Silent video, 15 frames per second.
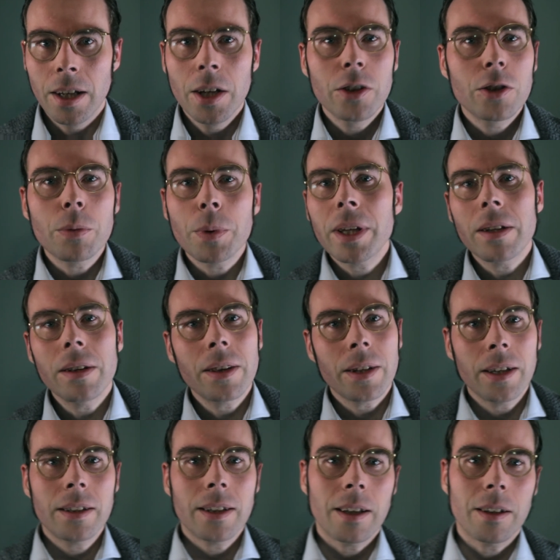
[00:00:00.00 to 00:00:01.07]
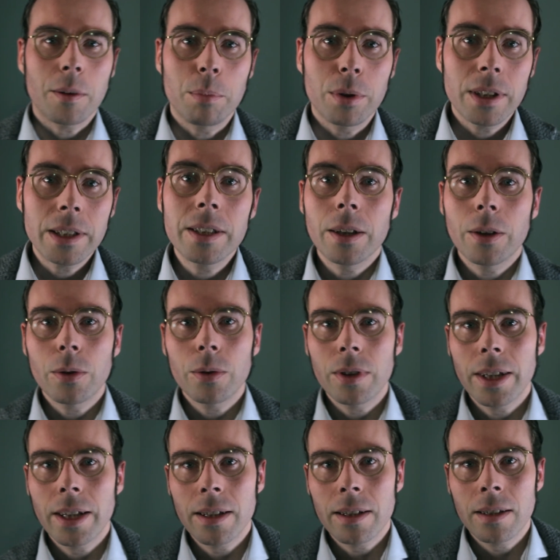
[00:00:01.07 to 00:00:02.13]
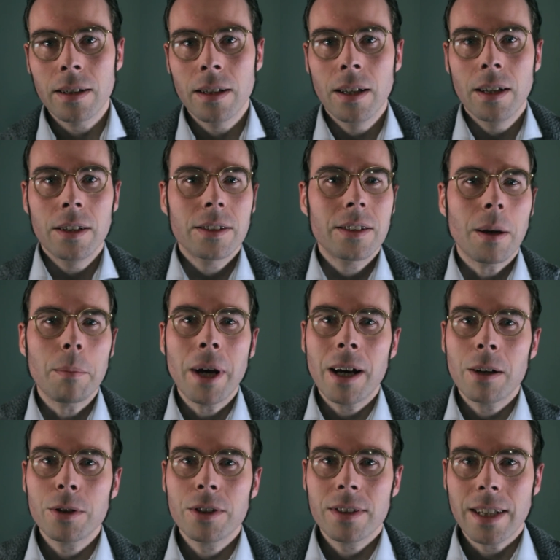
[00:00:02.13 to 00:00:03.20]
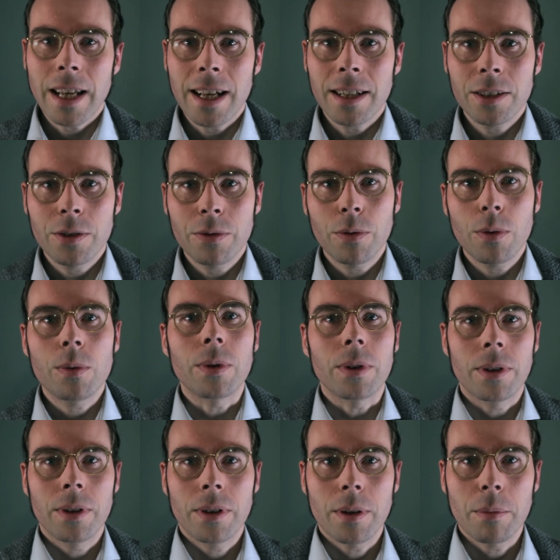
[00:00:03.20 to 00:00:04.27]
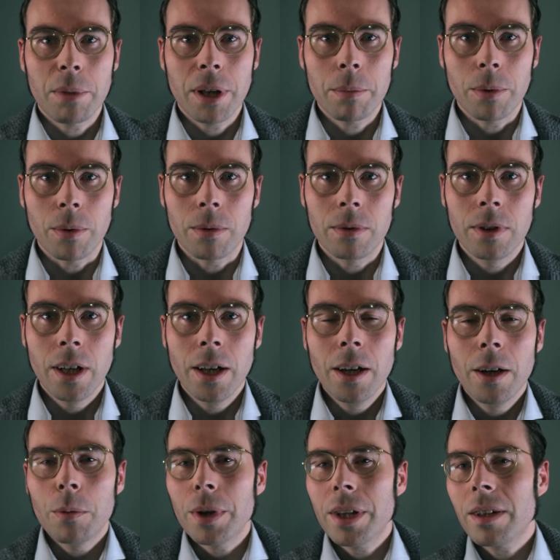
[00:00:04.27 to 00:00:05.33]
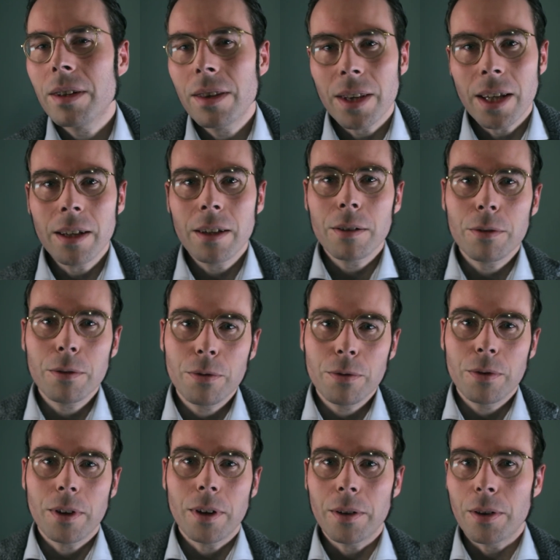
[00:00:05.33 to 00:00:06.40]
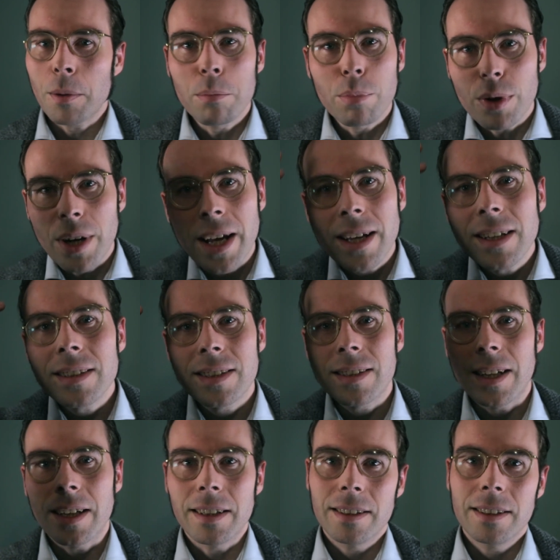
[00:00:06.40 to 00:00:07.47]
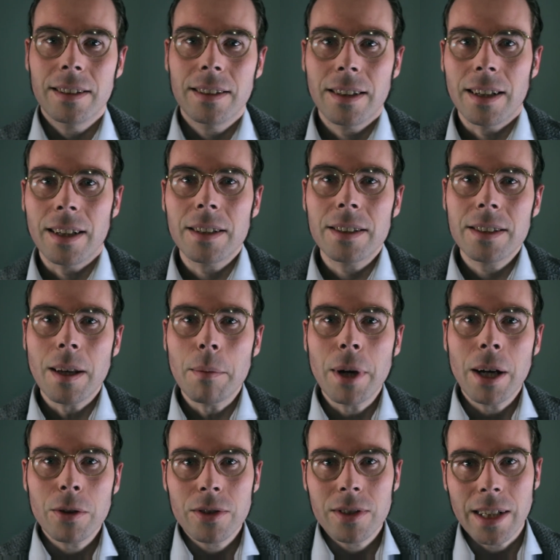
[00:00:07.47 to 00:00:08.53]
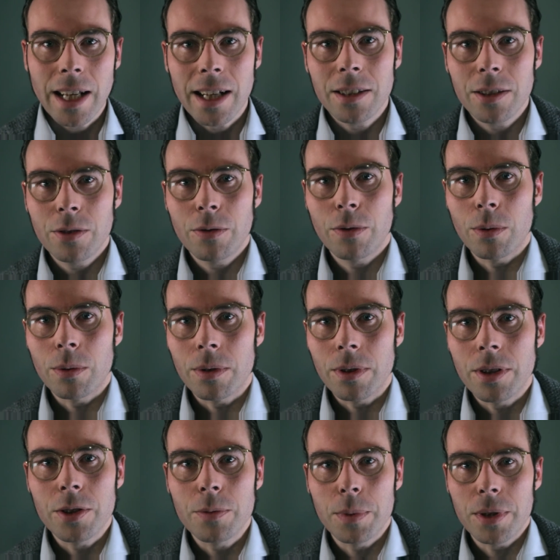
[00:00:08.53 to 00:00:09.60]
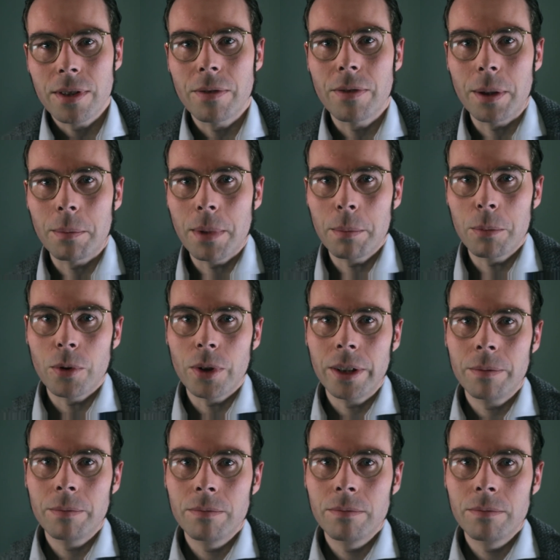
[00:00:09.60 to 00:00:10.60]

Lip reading: So we can think that the political leader somehow stands for the people. We can think of the brain state, that it somehow stands for a specific memory.